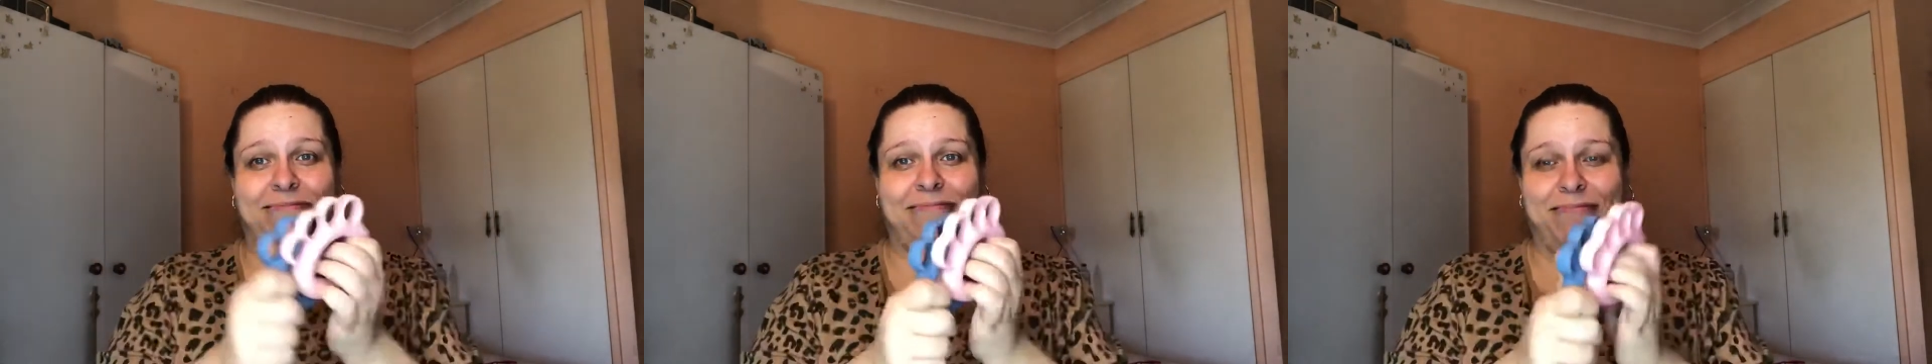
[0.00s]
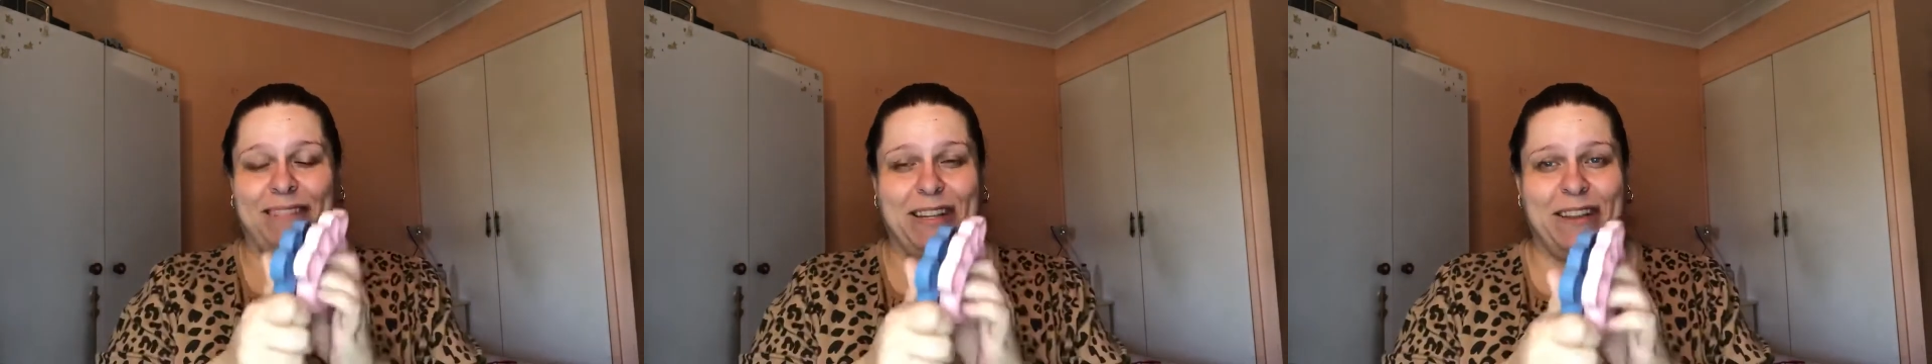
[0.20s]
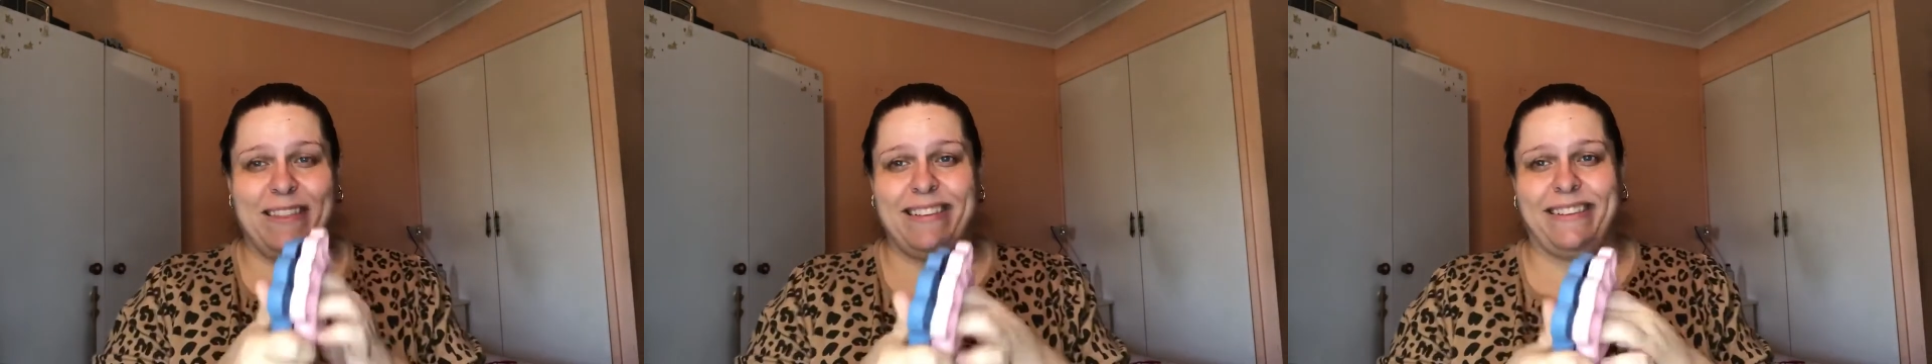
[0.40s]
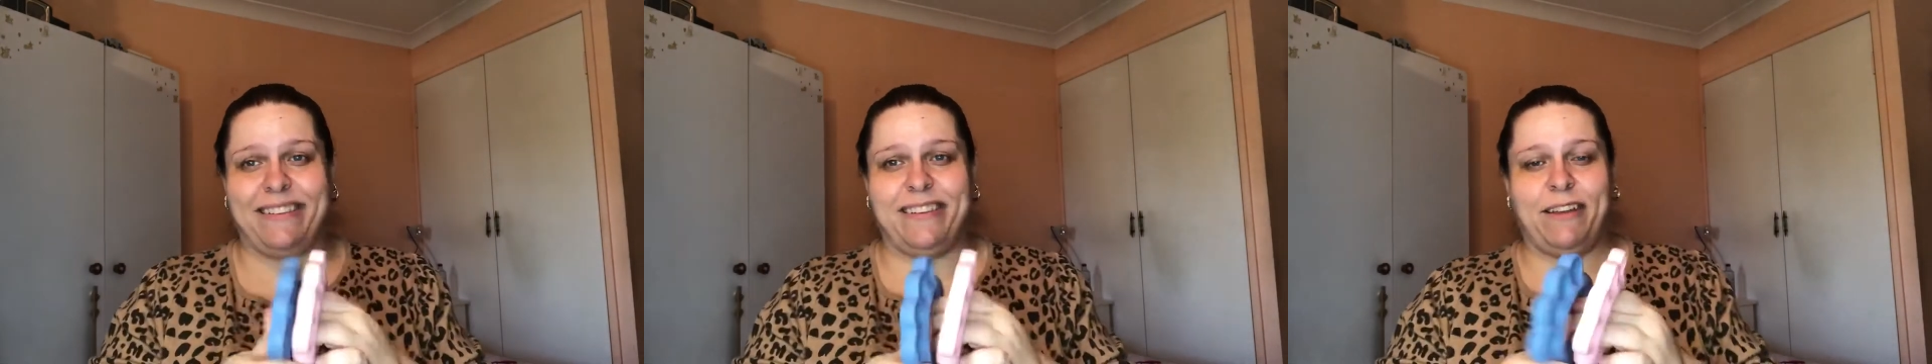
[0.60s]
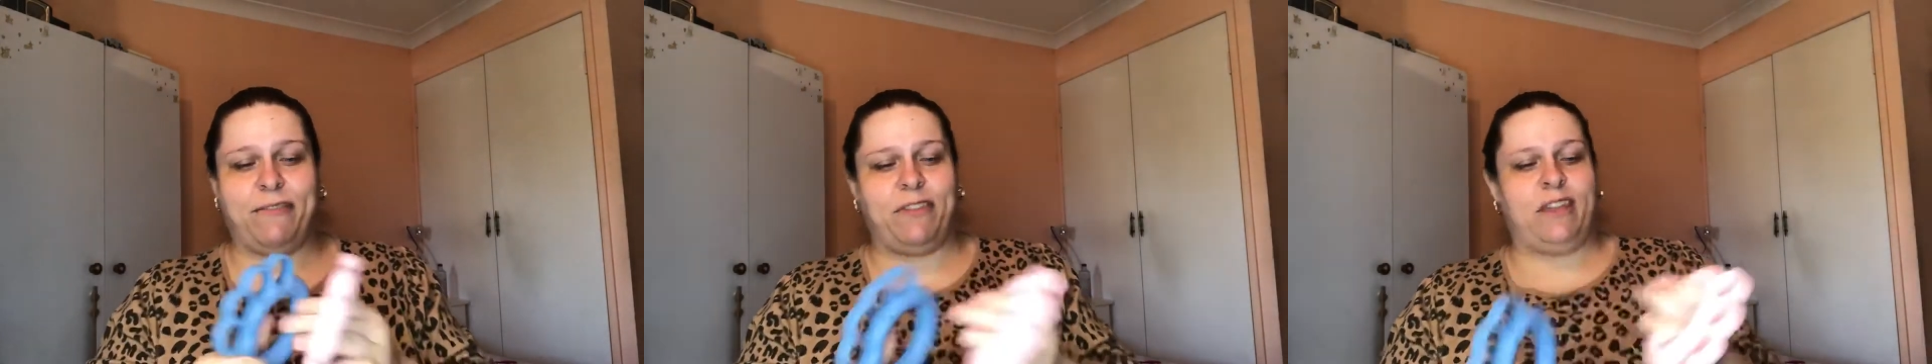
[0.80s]
You know, this is
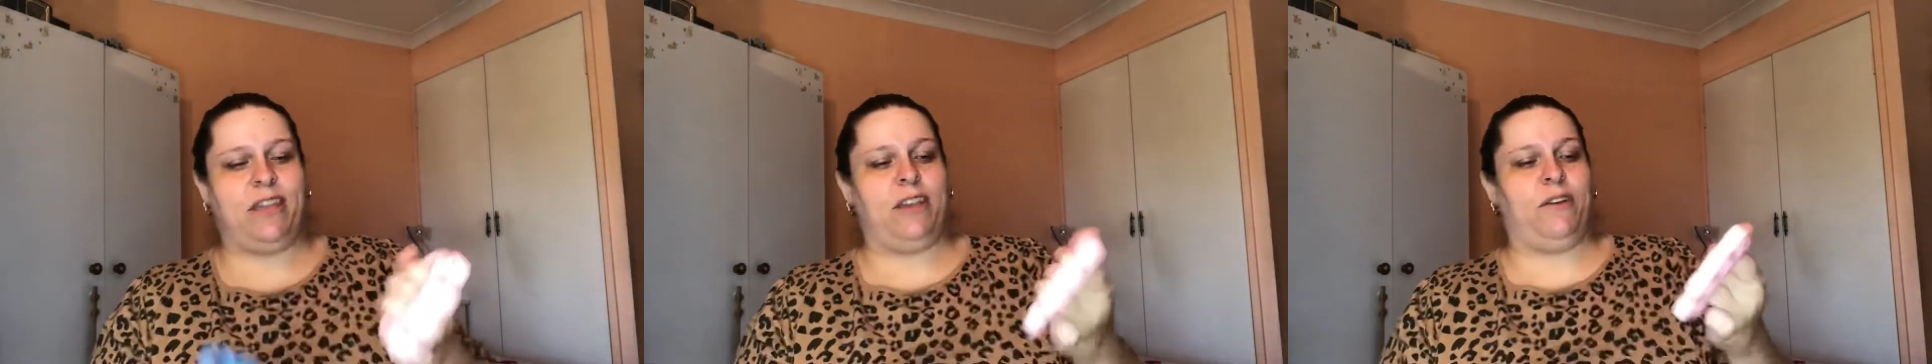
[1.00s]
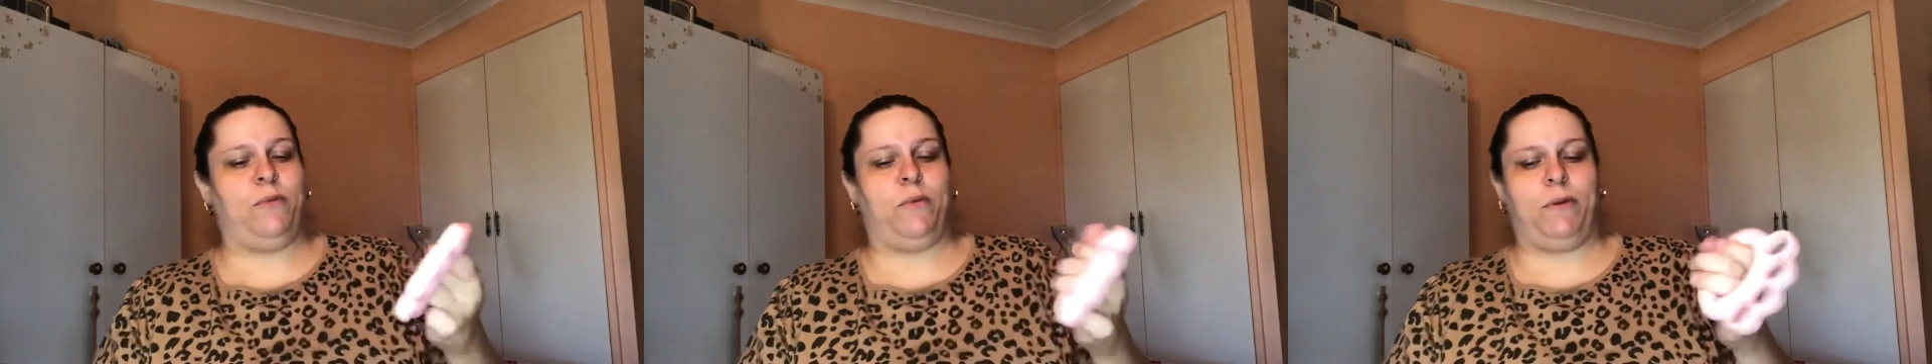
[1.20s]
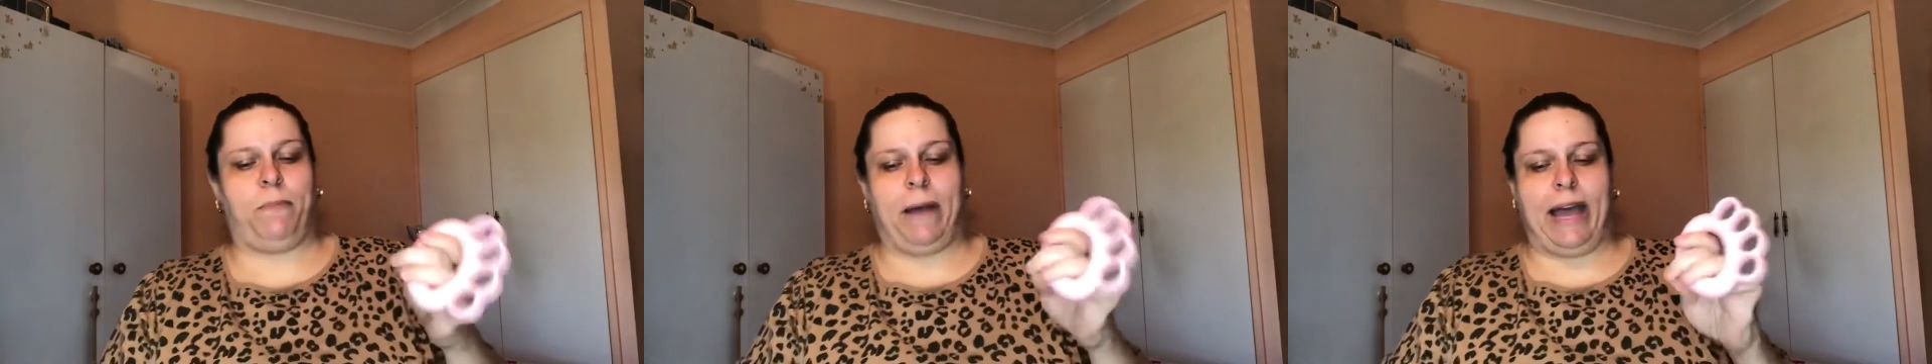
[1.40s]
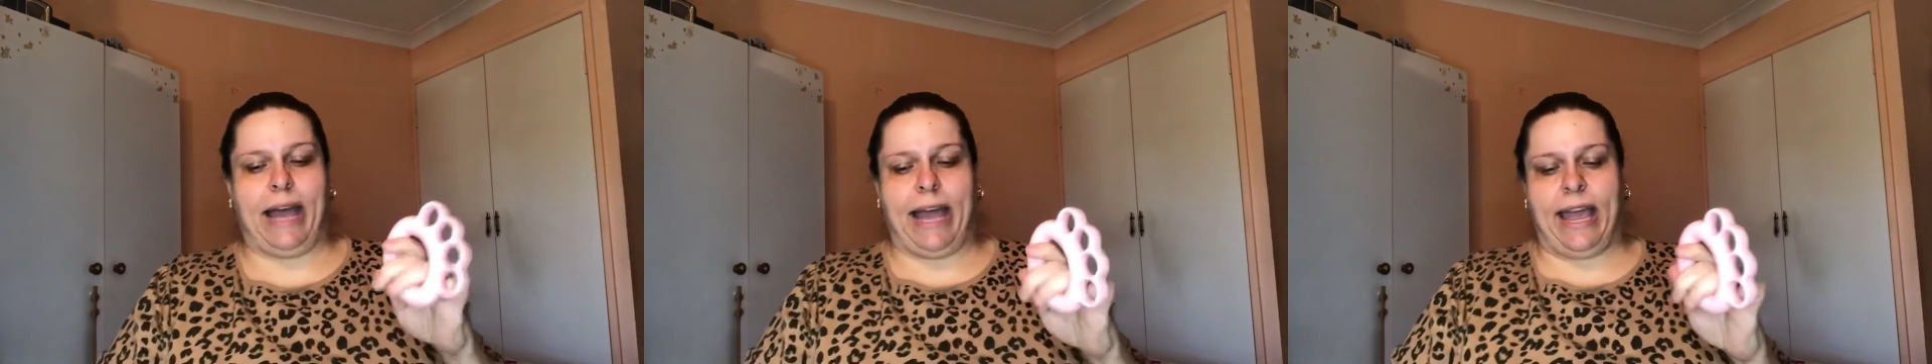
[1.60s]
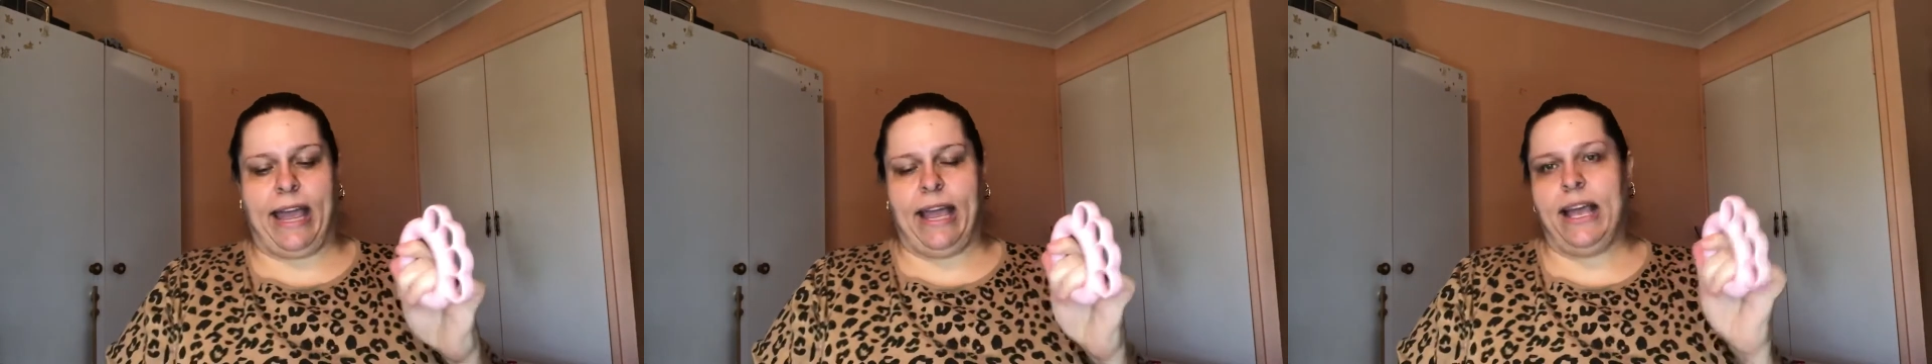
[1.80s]
stuff that you would
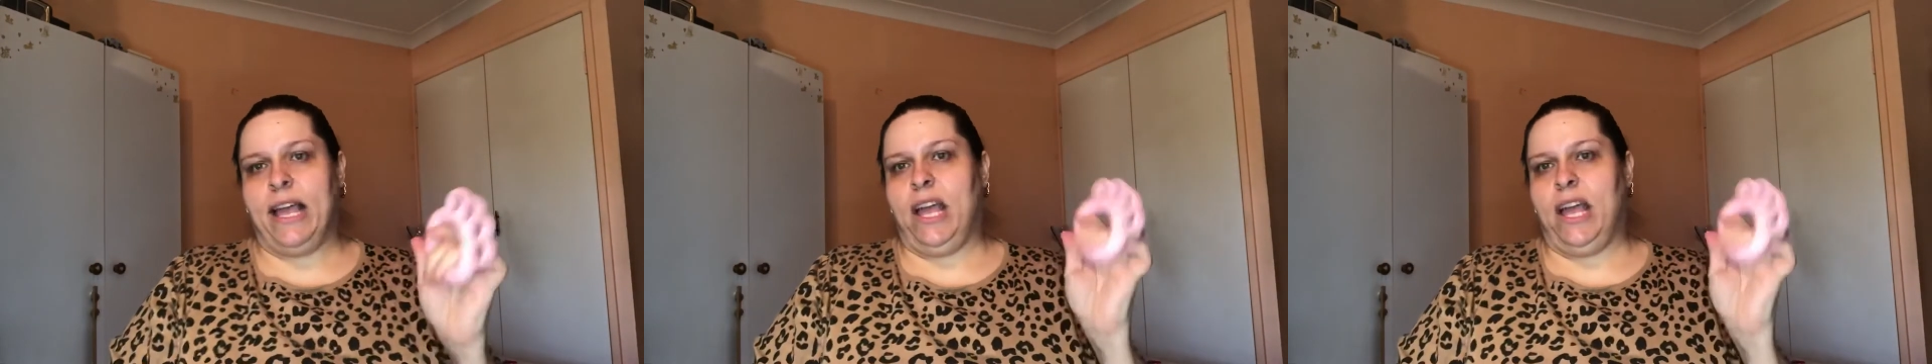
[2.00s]
pay...